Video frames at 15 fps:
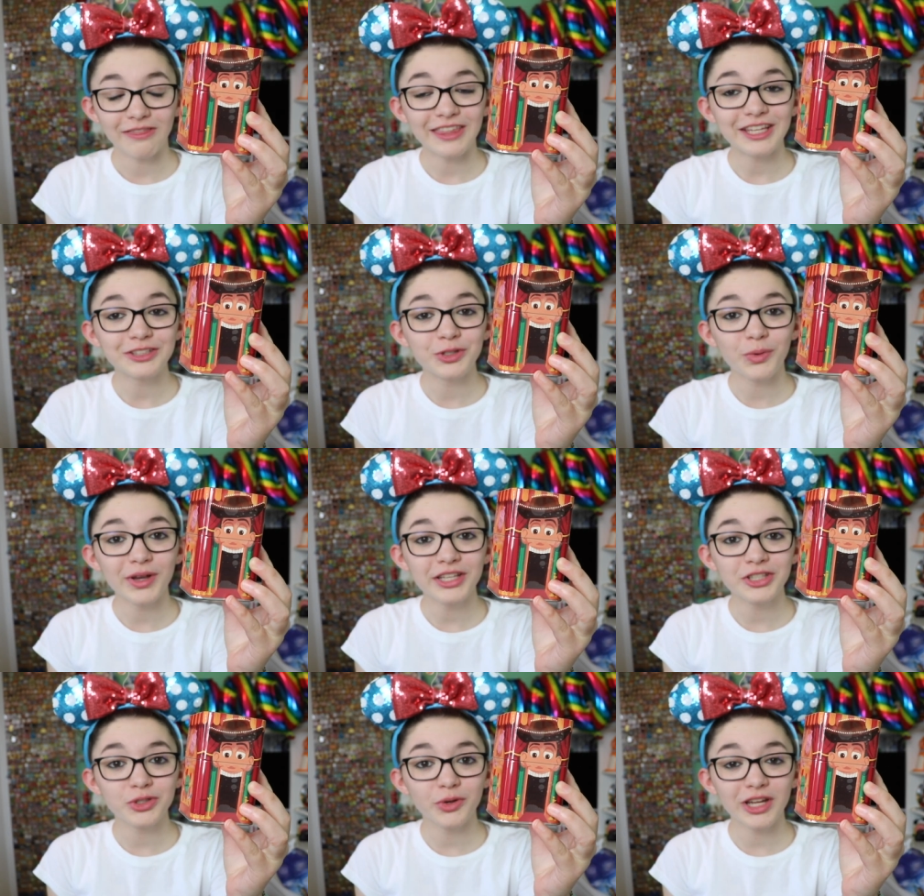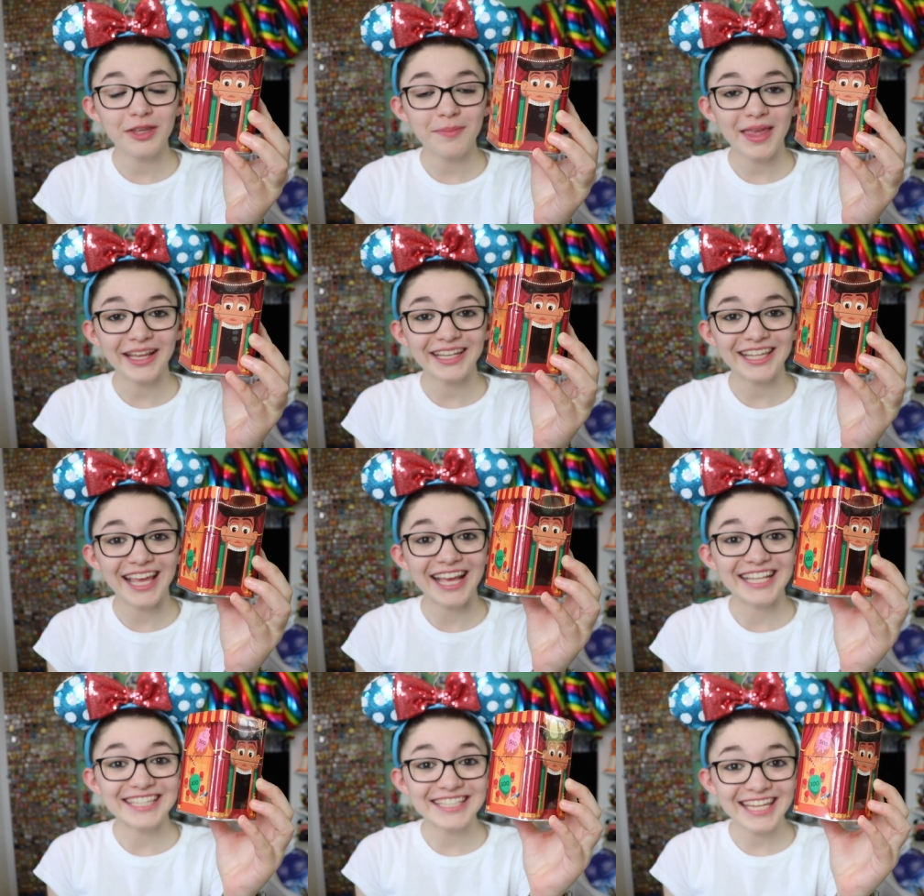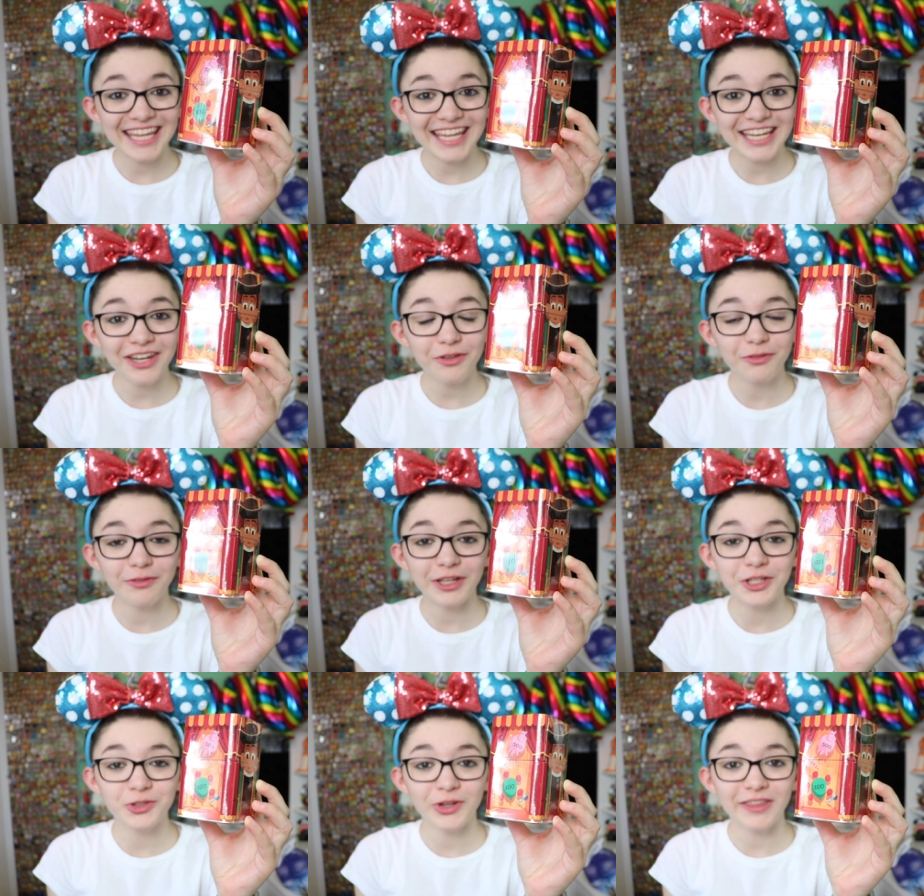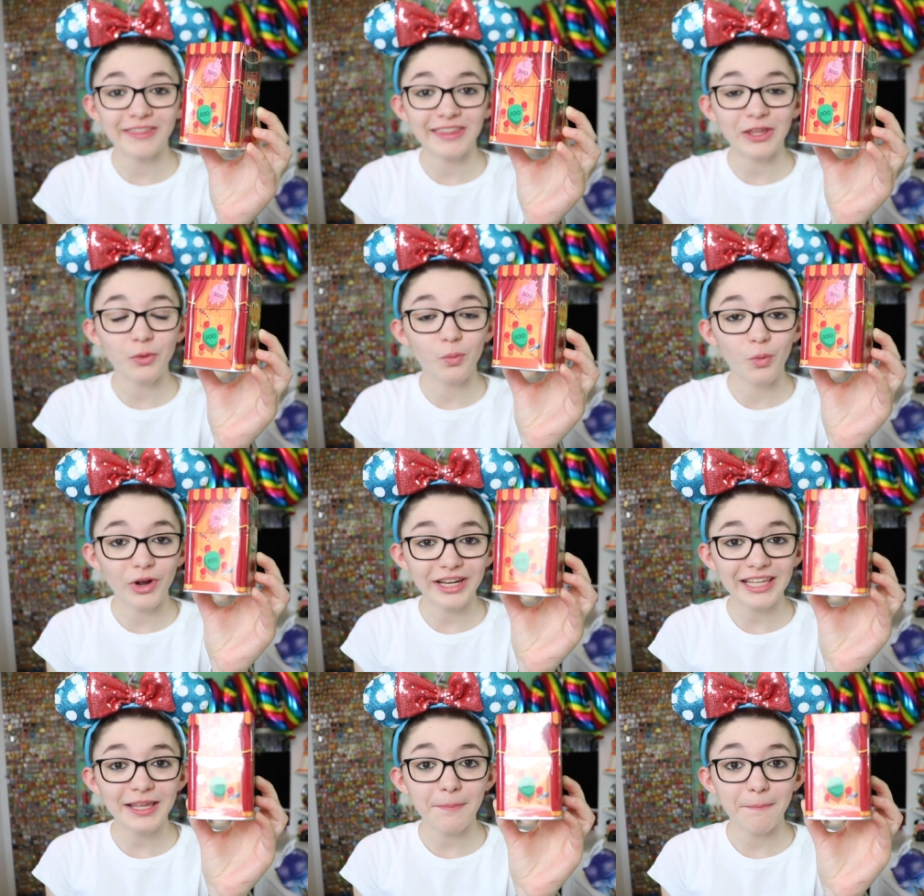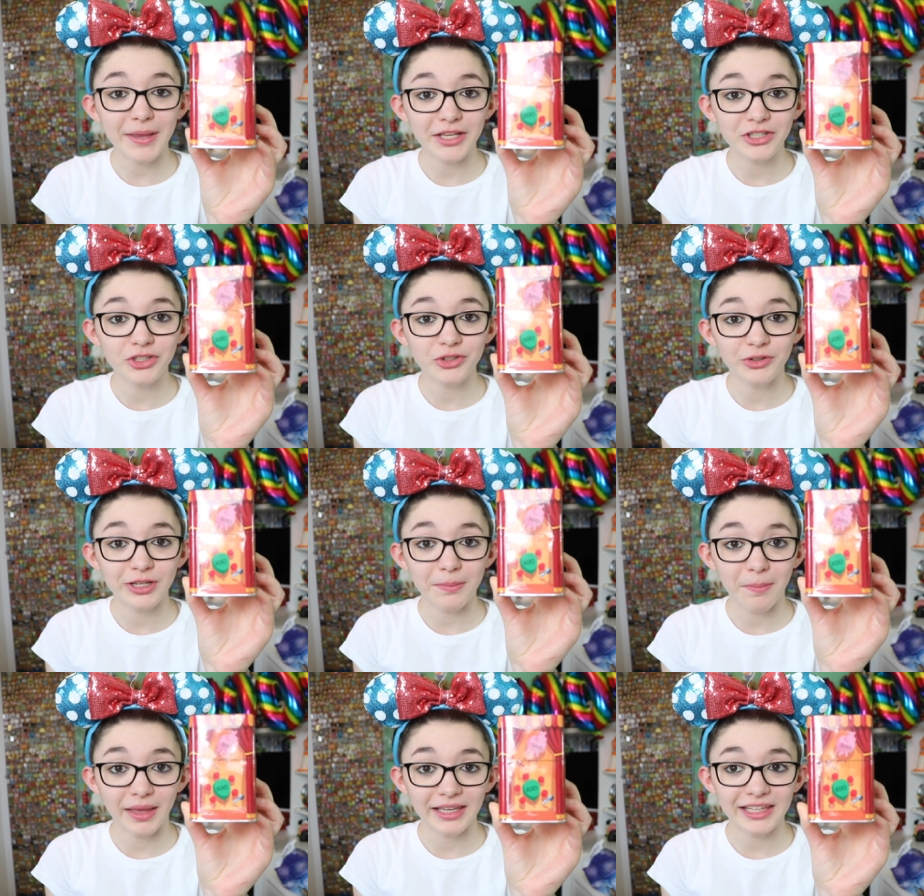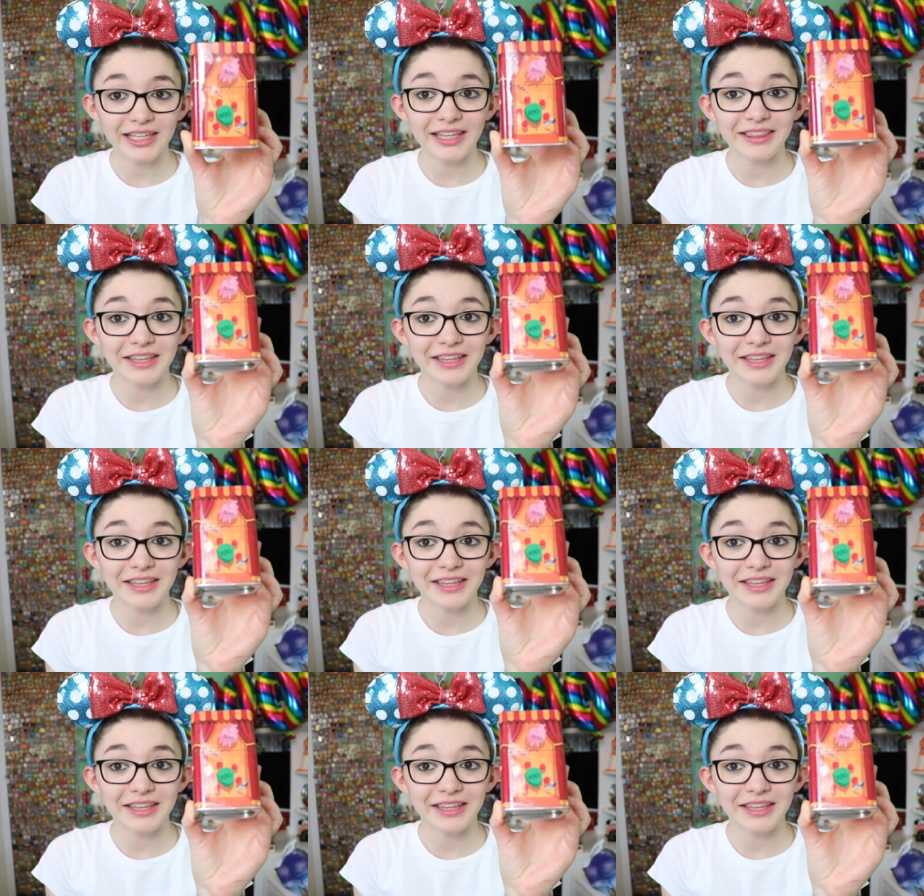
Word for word: The Toy Story Mania tin featuring the Woody Mystery Mini.